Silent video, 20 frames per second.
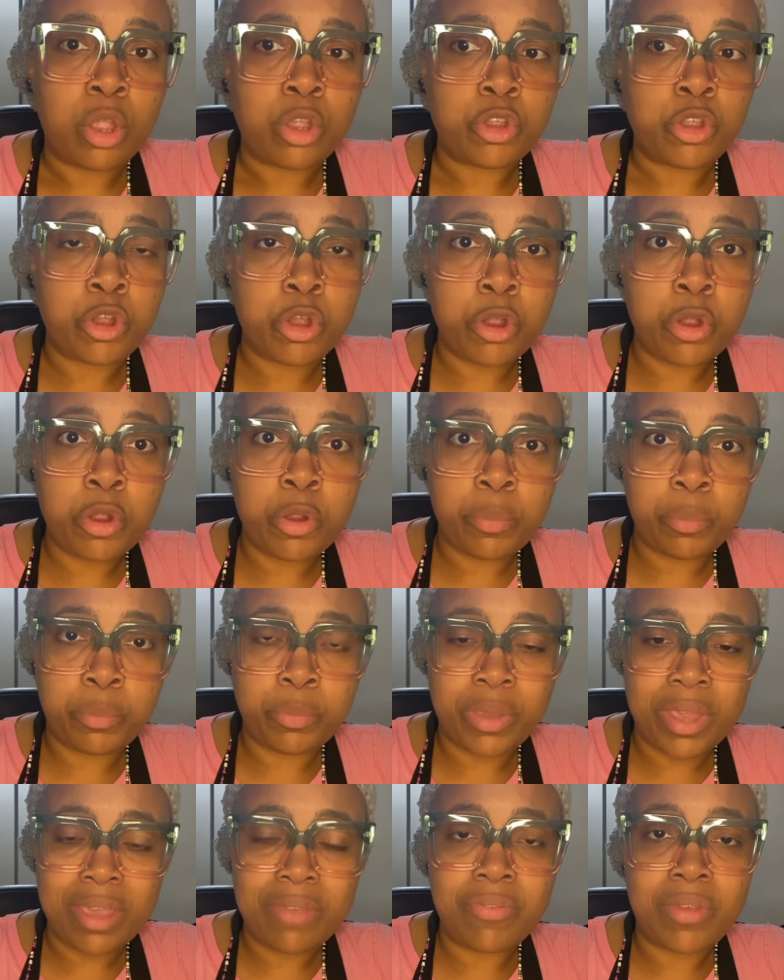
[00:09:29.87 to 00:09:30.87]
You're
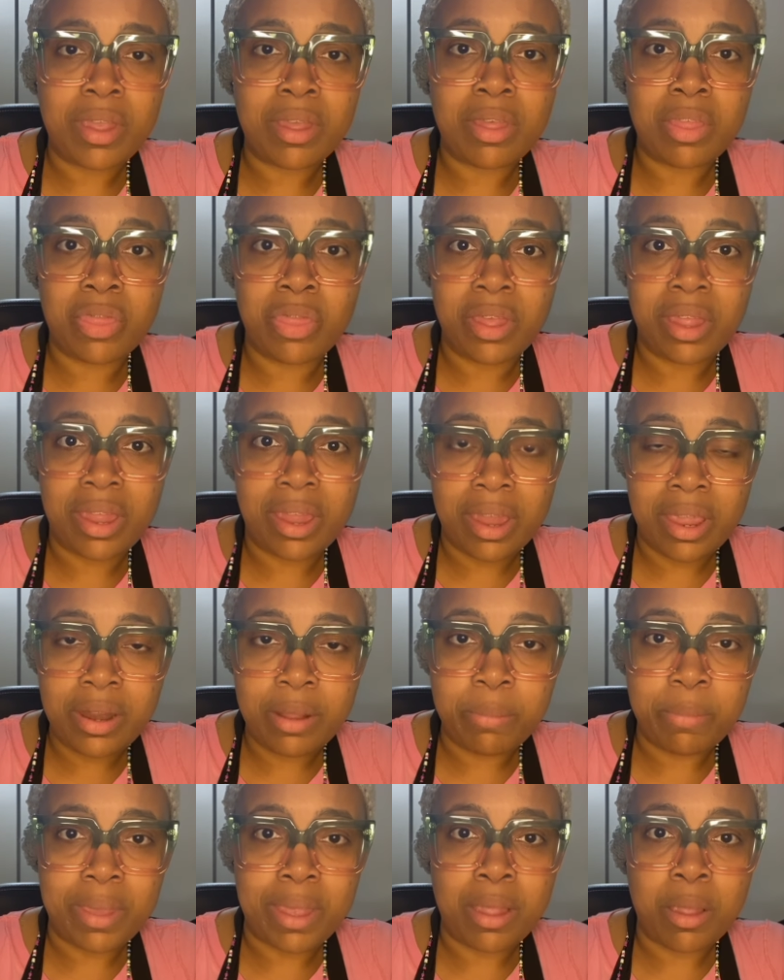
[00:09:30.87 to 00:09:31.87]
giving the
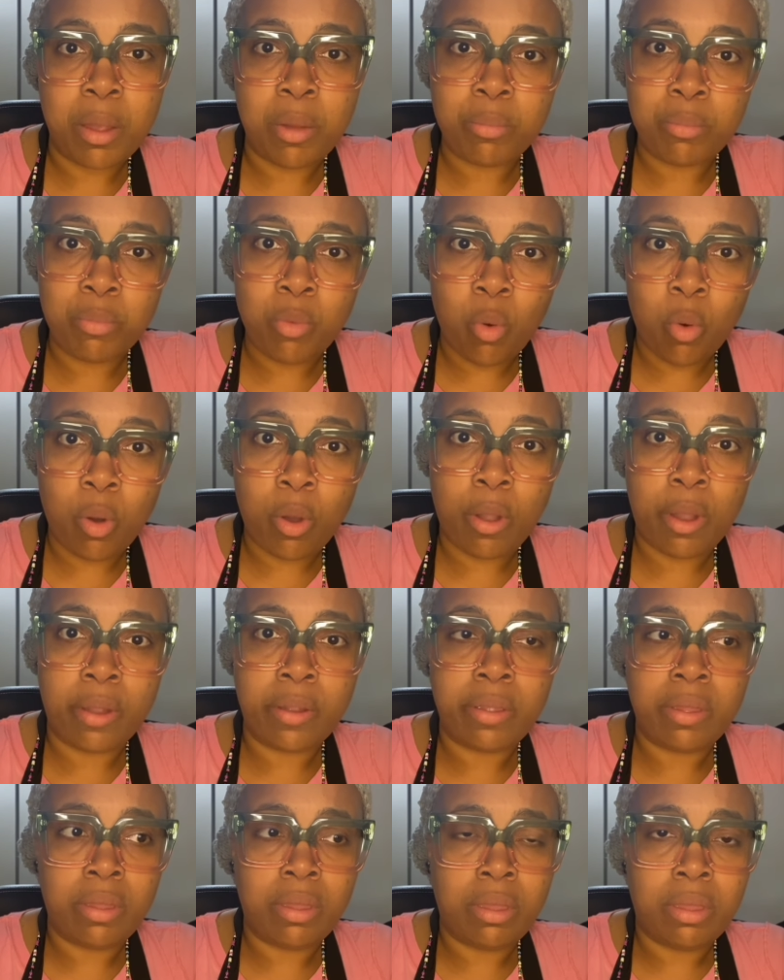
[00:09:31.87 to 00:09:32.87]
enemy more,
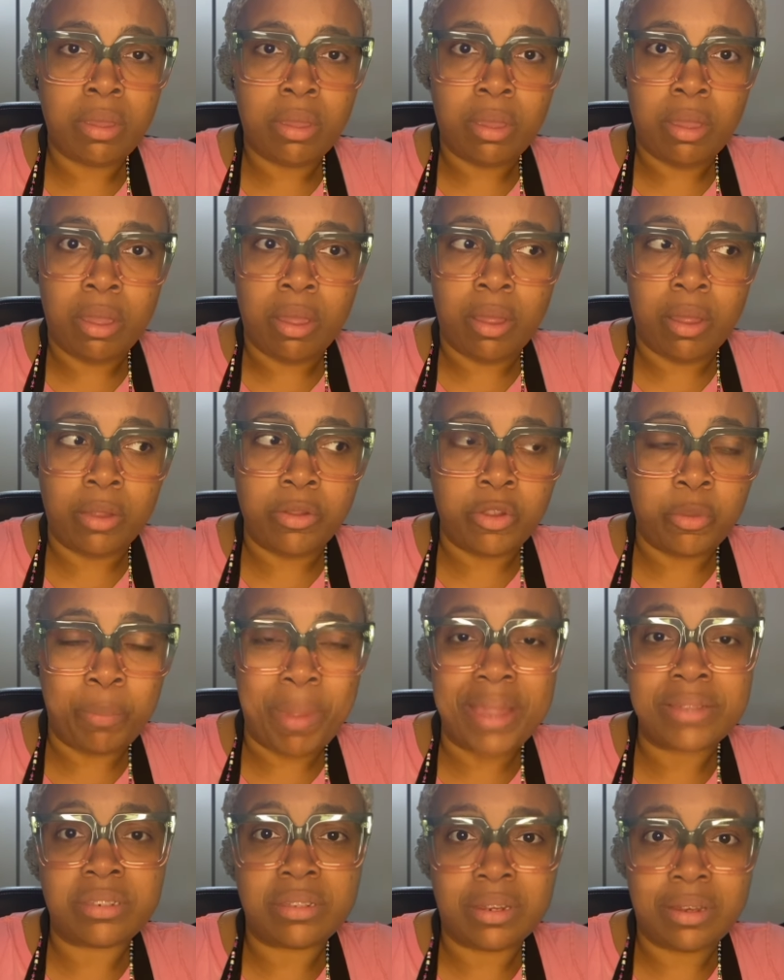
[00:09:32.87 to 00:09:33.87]
you're
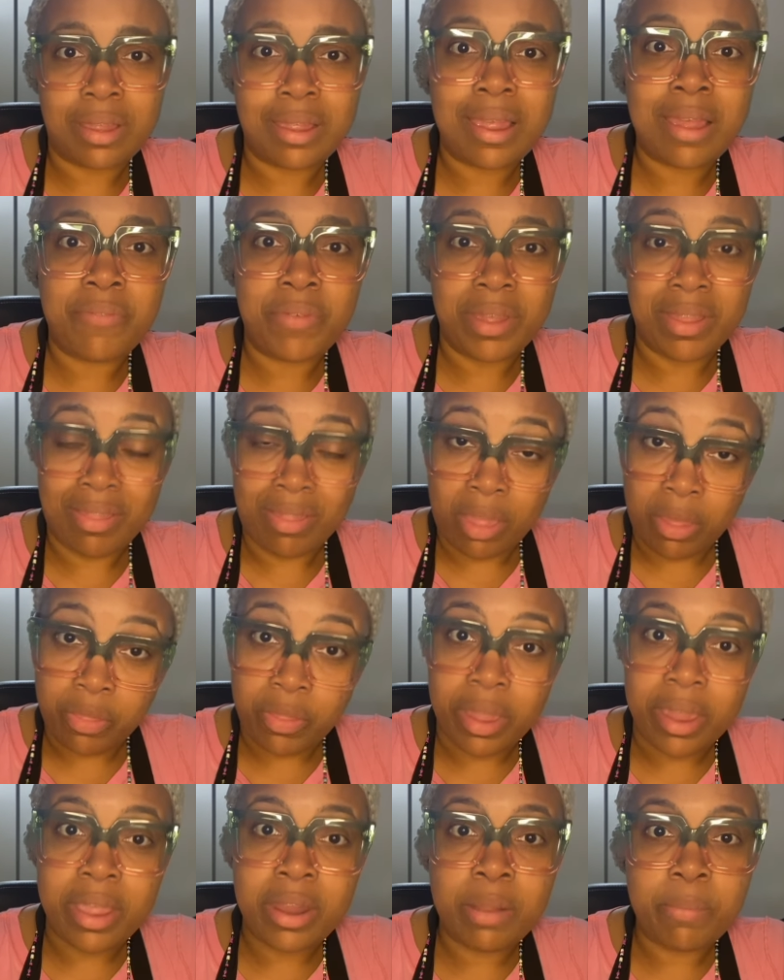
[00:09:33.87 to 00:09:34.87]
basically giving
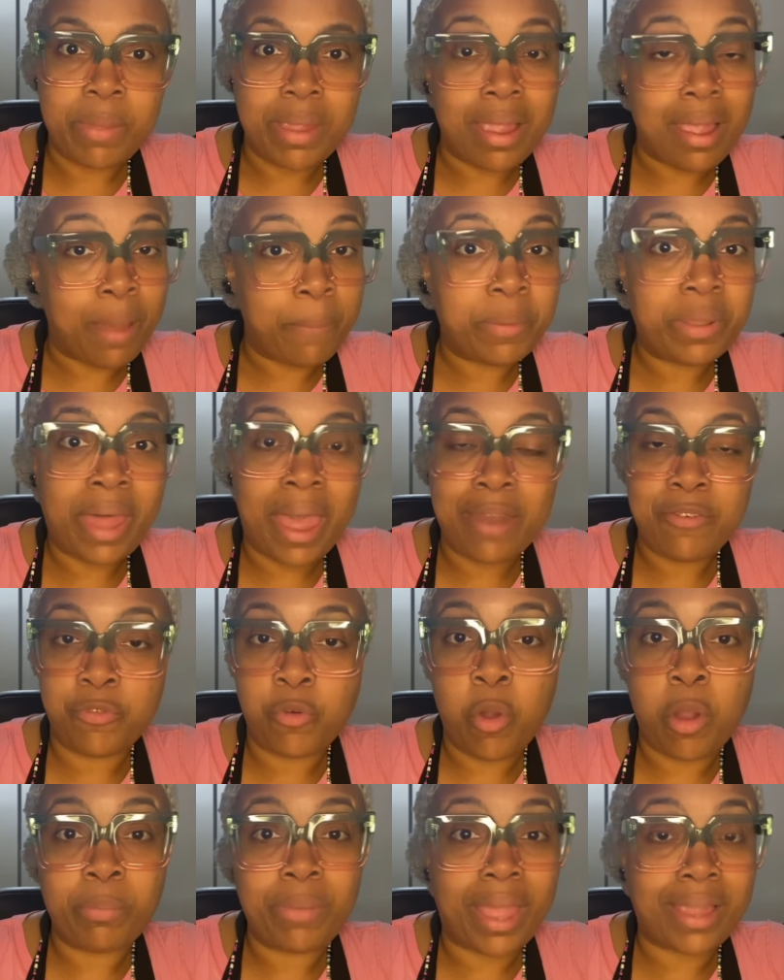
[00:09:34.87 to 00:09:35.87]
the enemy a
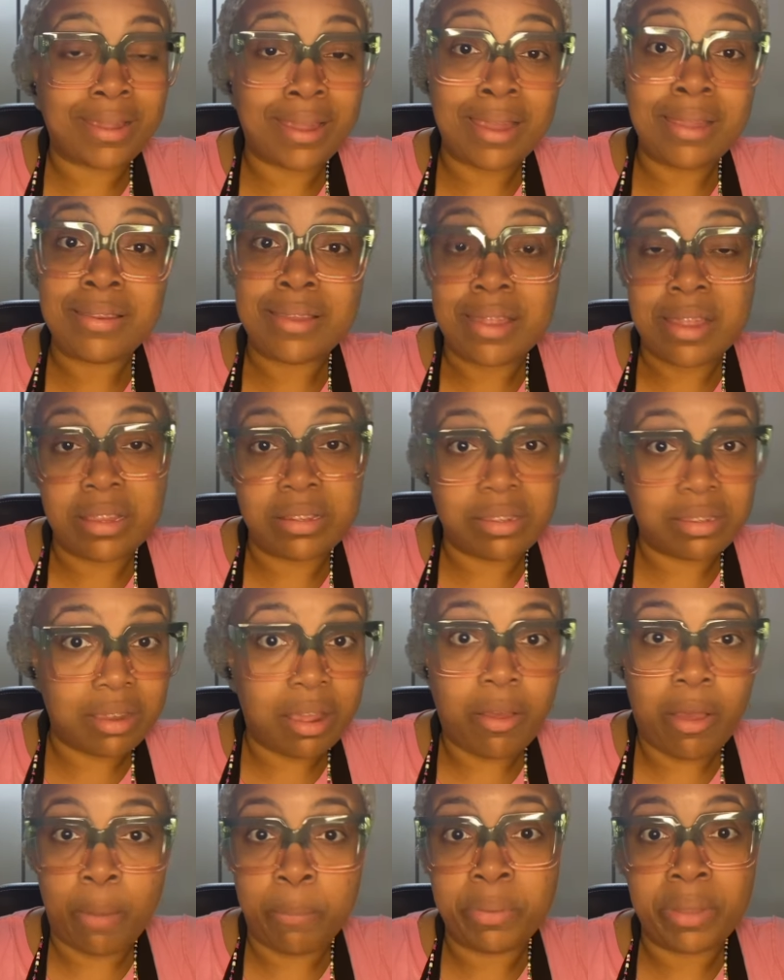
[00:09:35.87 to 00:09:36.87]
platform, like he needs
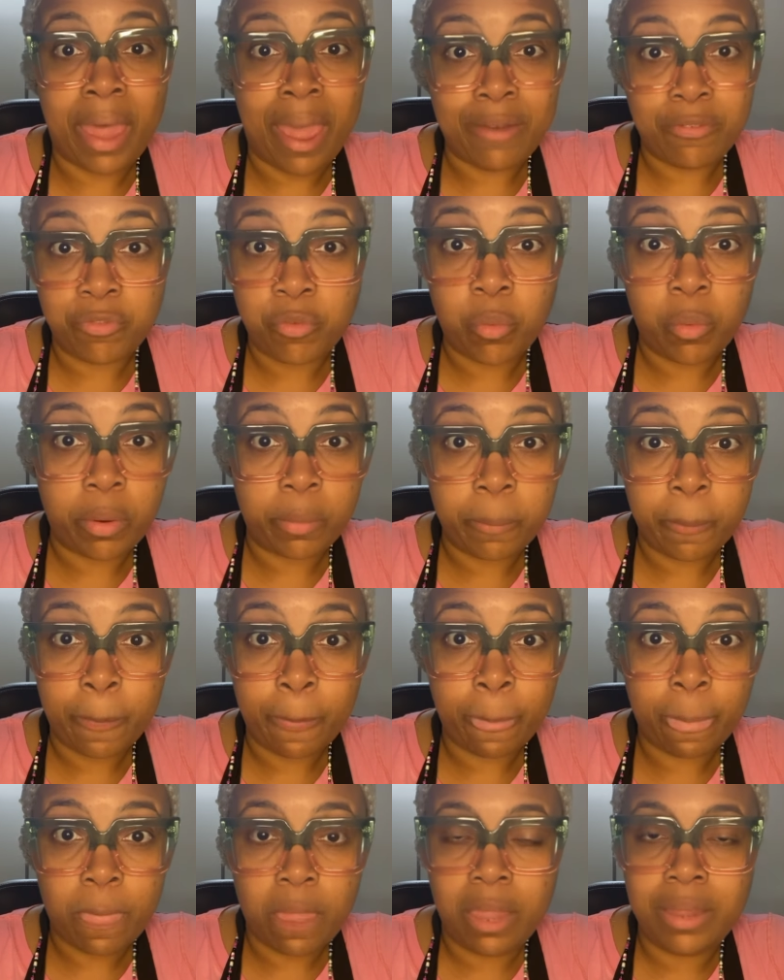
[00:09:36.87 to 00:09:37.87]
a platform.
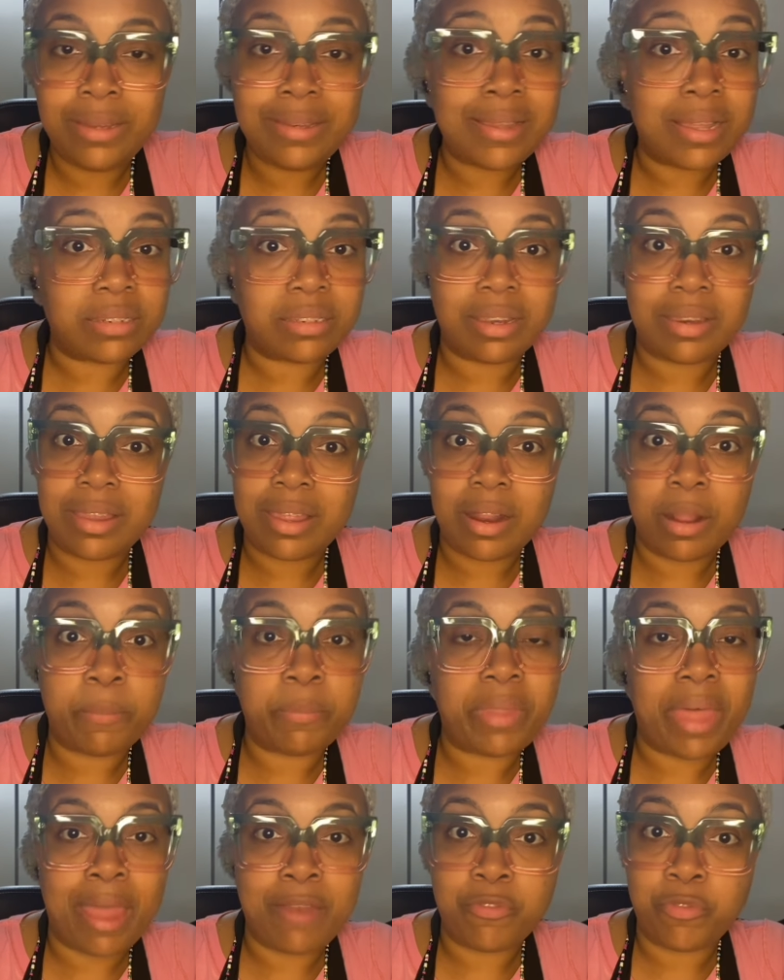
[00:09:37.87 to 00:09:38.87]
He doesn't need a
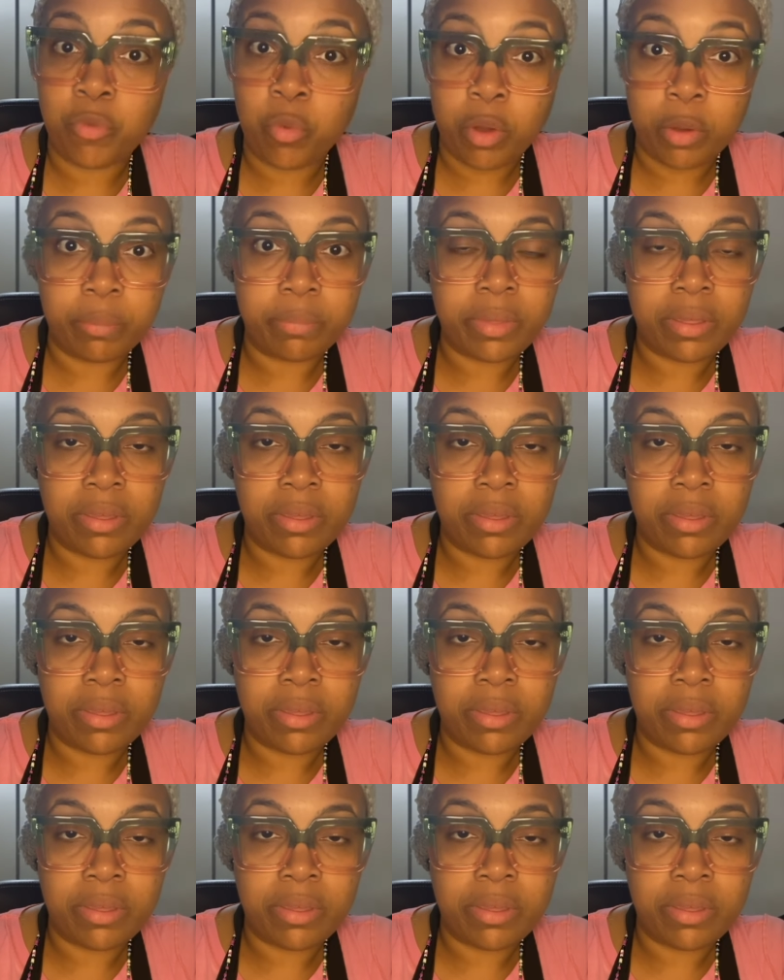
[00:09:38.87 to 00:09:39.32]
platform.